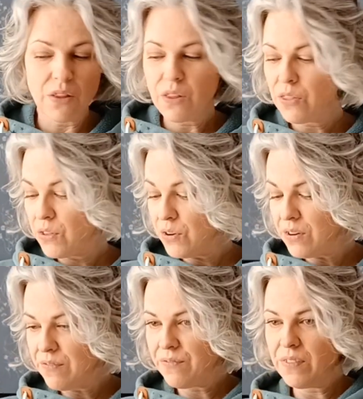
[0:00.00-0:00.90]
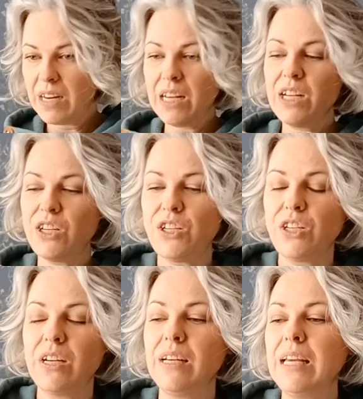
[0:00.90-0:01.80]
the third
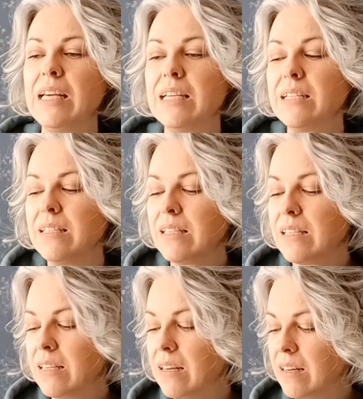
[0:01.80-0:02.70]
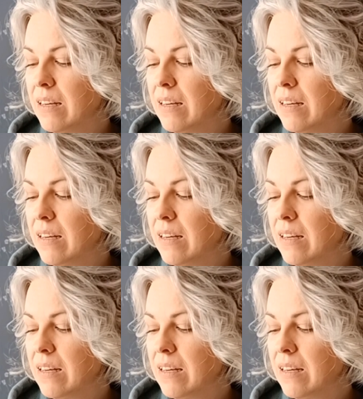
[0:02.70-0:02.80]
finish is